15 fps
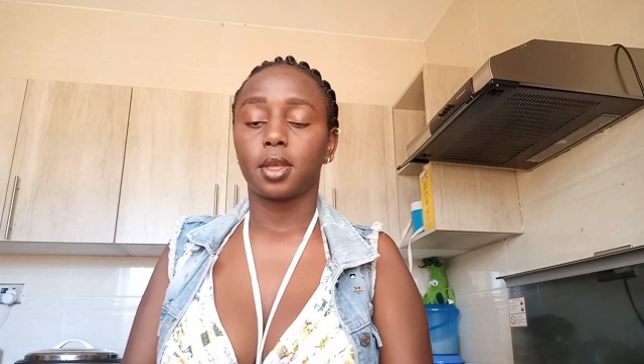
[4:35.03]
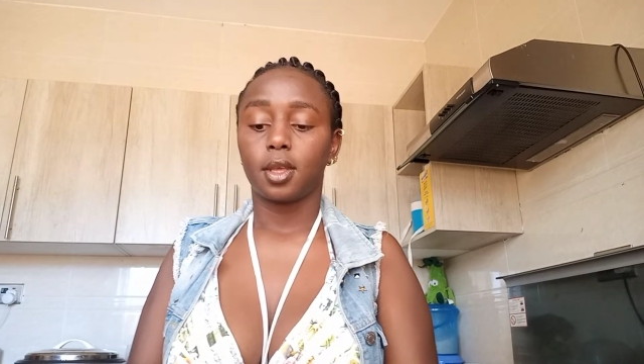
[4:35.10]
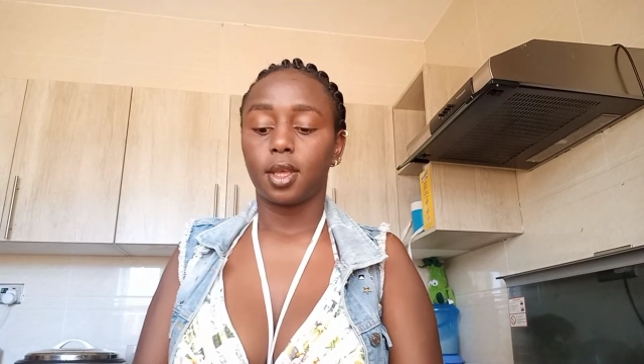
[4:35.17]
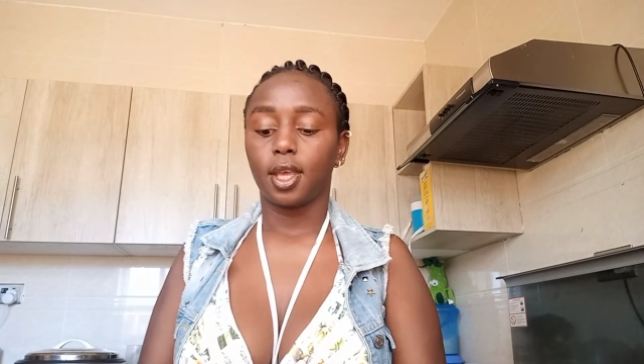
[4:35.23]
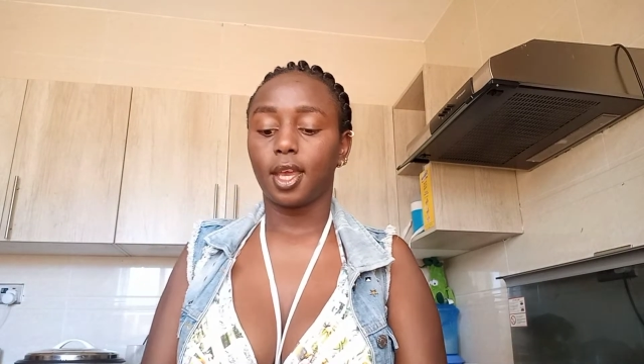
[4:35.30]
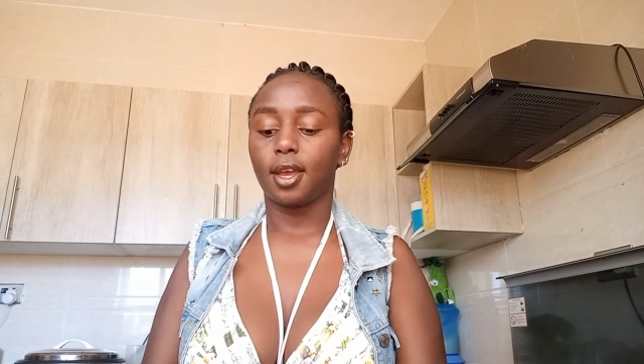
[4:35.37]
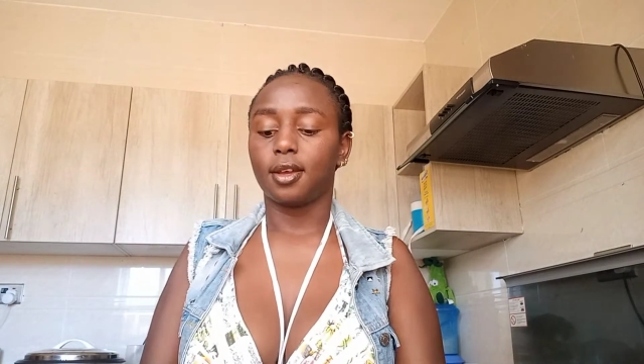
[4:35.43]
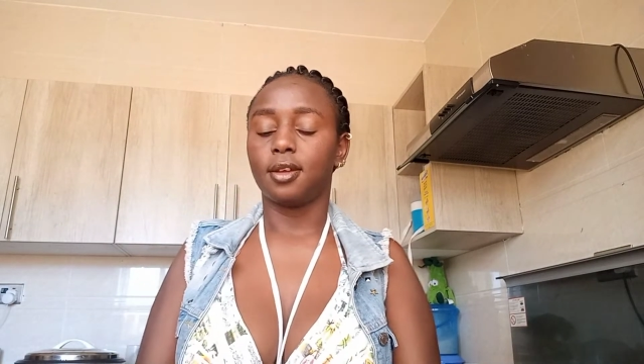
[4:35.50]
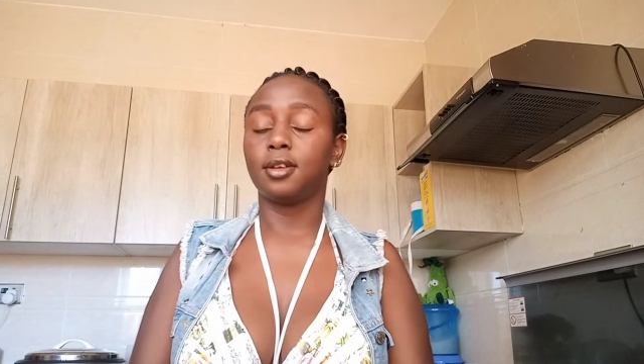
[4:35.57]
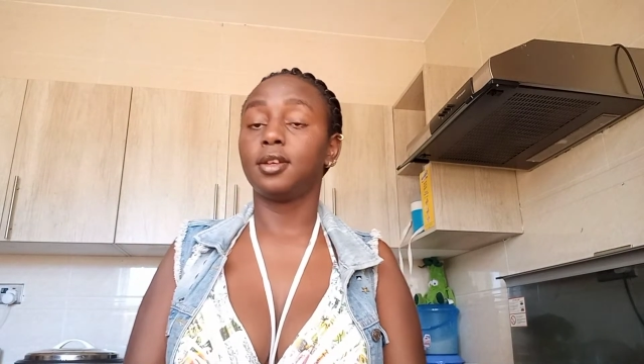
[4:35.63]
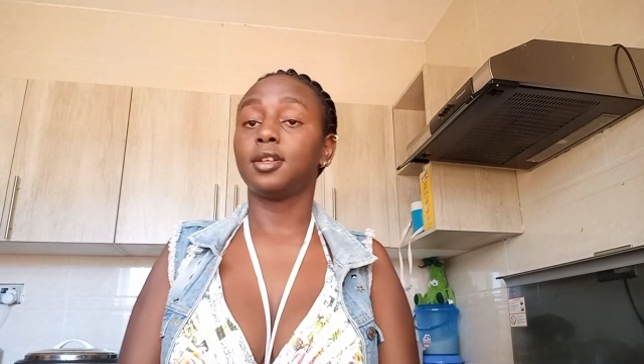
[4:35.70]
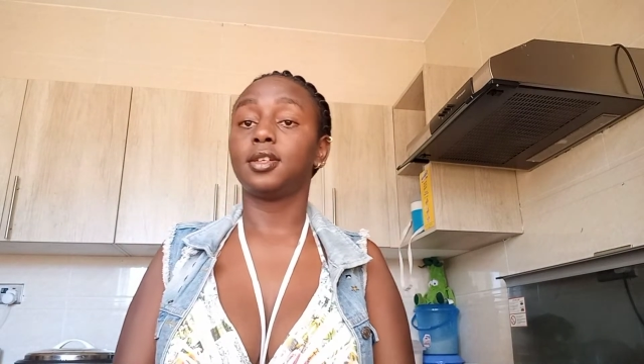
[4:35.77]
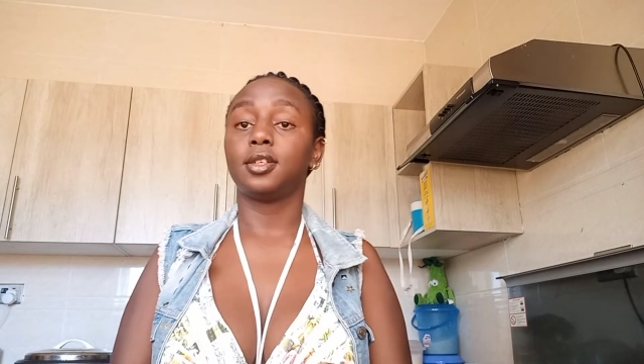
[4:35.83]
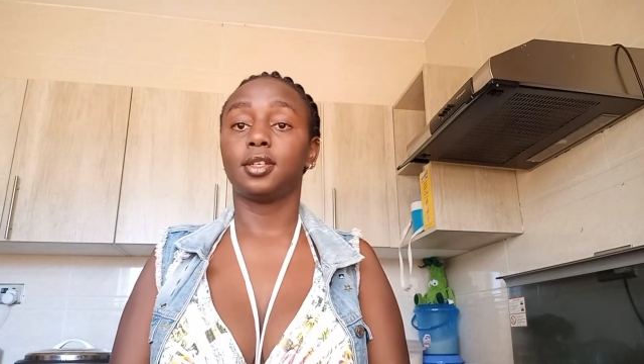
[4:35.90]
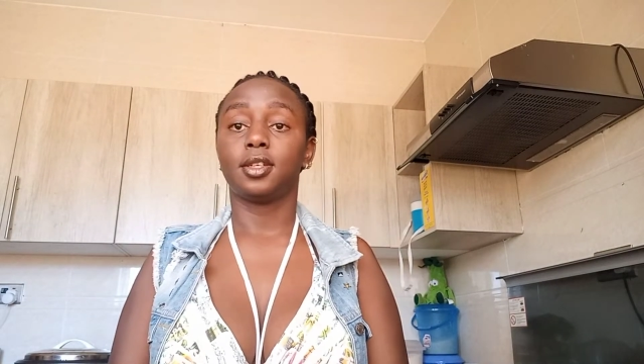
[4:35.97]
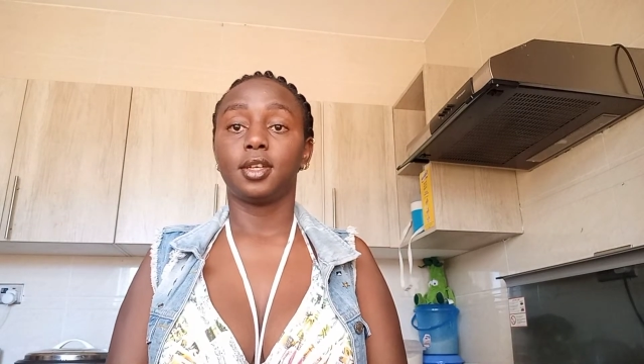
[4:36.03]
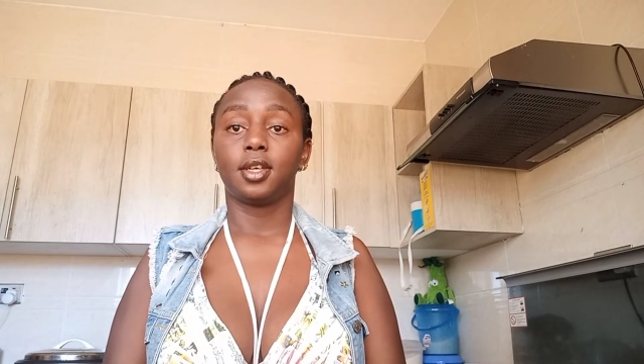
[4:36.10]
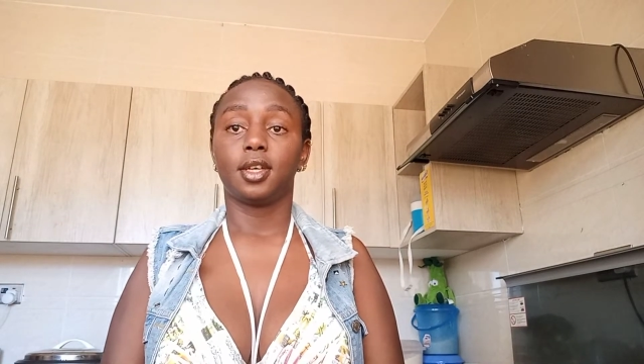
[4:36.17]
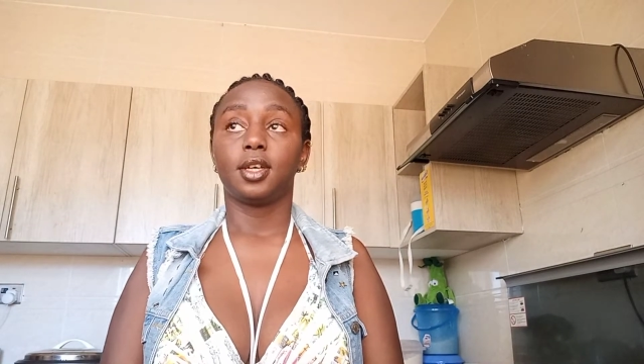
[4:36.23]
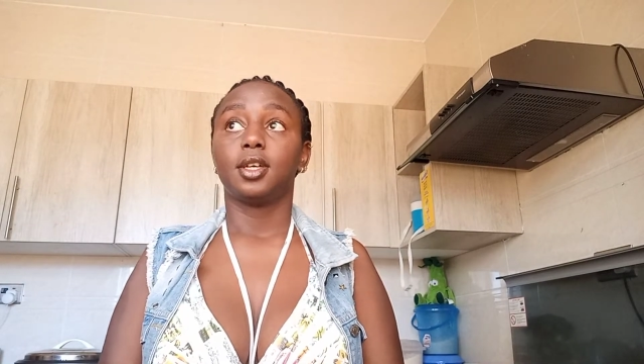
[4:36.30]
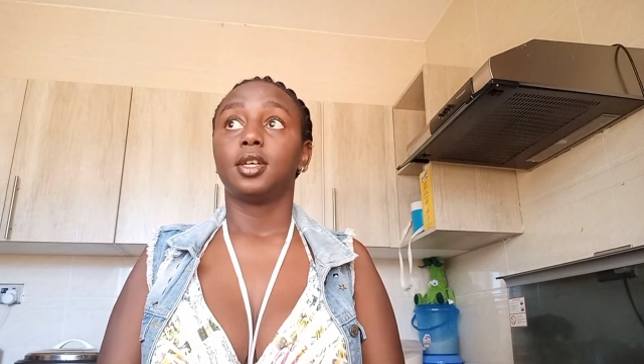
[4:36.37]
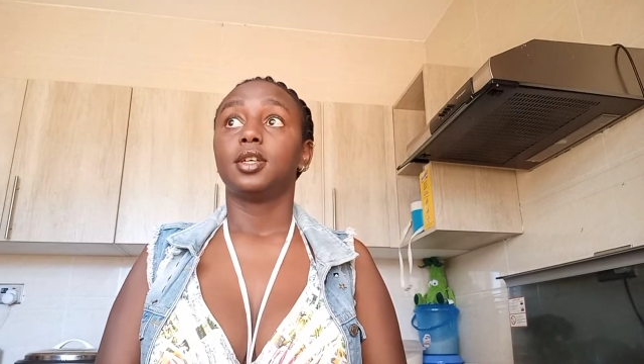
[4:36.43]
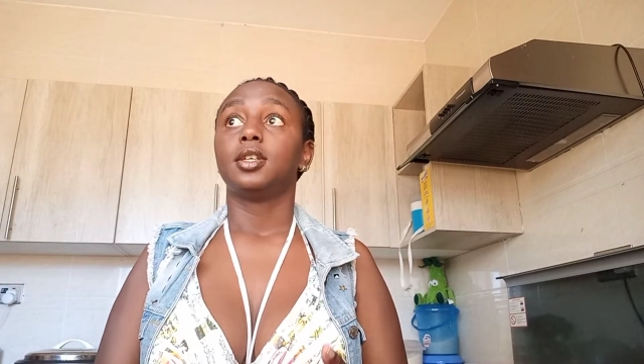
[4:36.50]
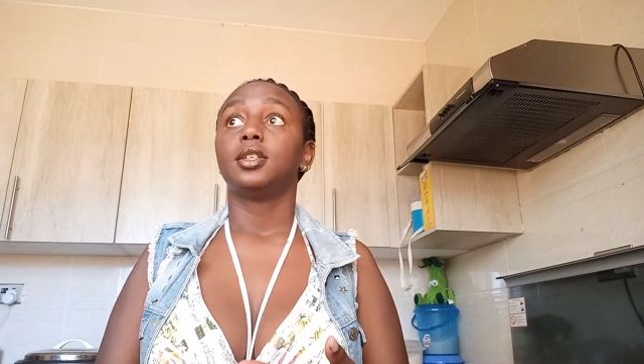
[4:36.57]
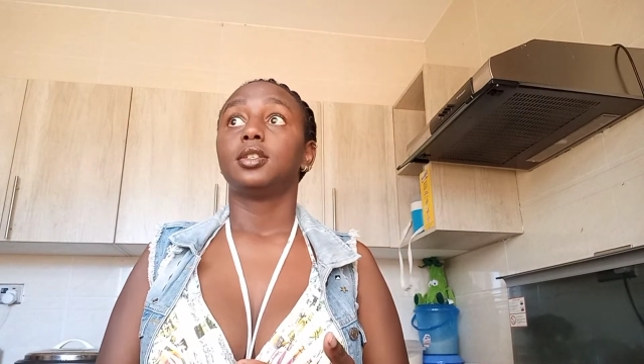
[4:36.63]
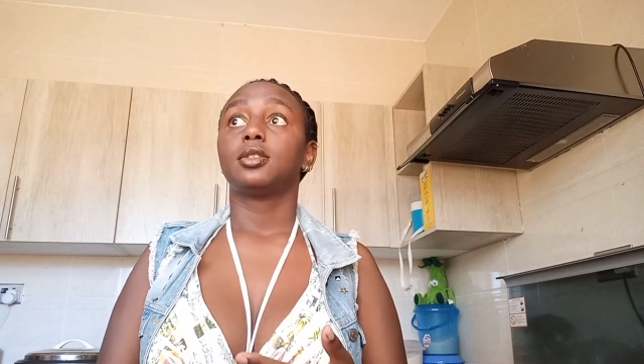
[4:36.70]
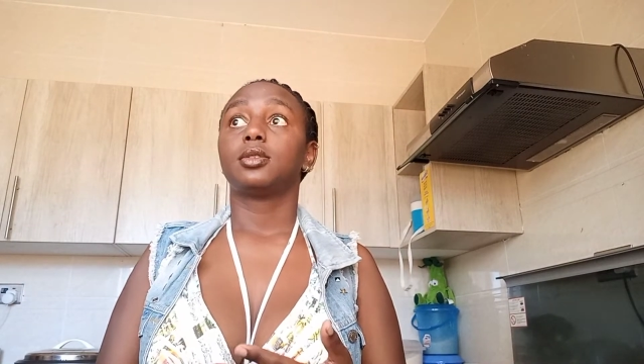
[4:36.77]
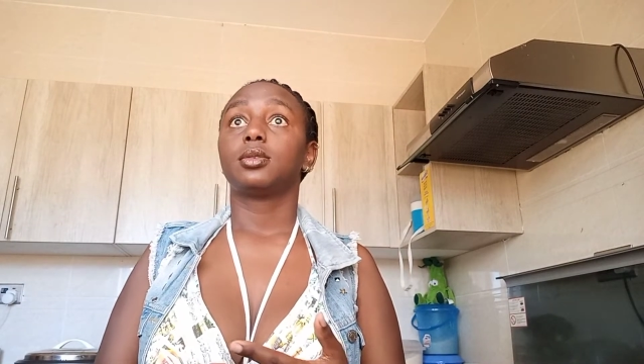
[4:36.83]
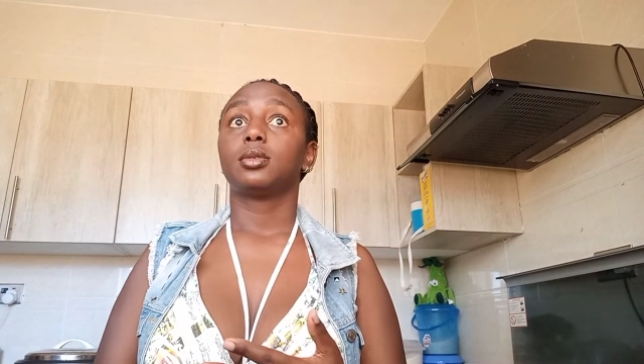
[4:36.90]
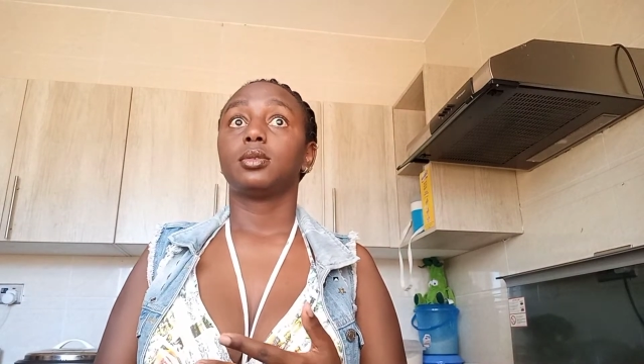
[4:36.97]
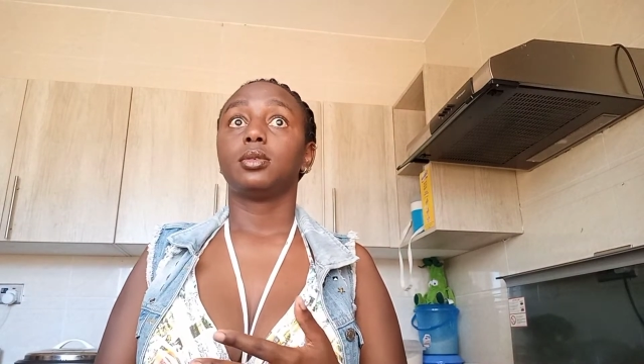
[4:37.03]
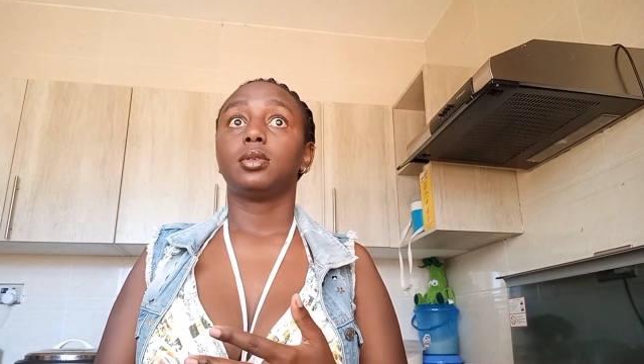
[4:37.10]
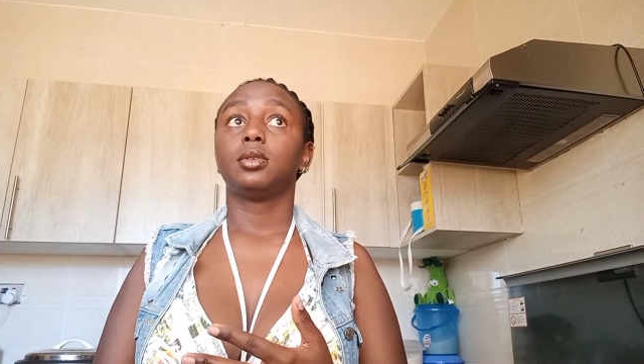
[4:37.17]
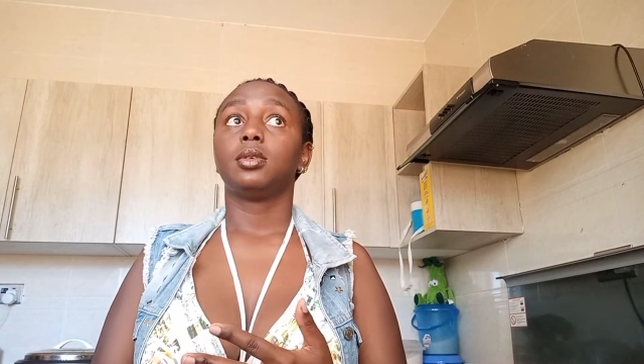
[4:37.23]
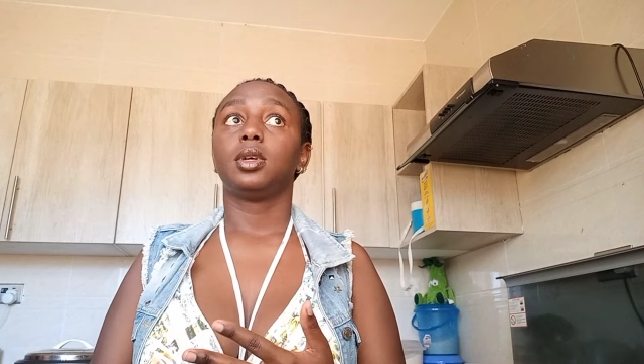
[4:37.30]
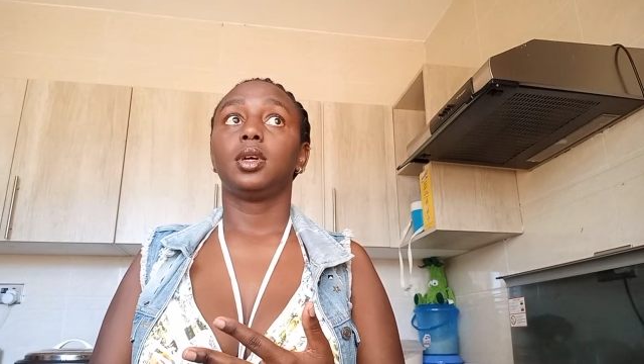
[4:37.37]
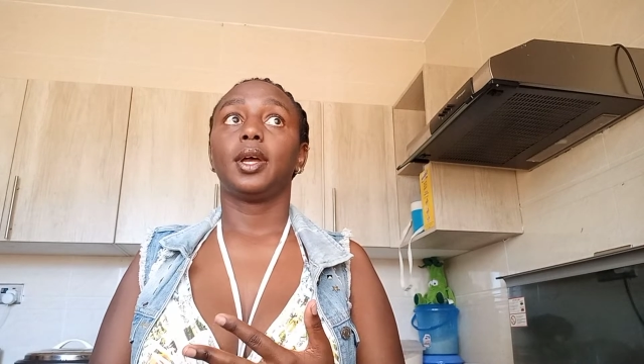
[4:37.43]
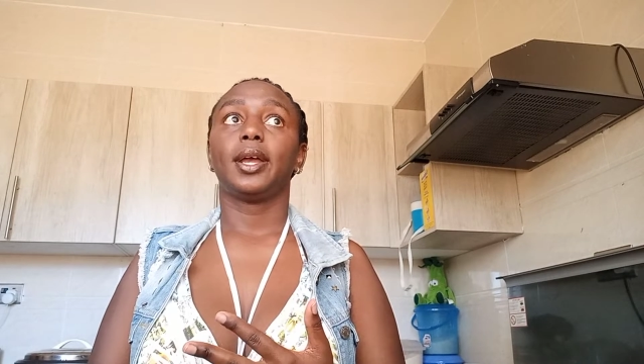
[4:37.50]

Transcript: Yeah. So,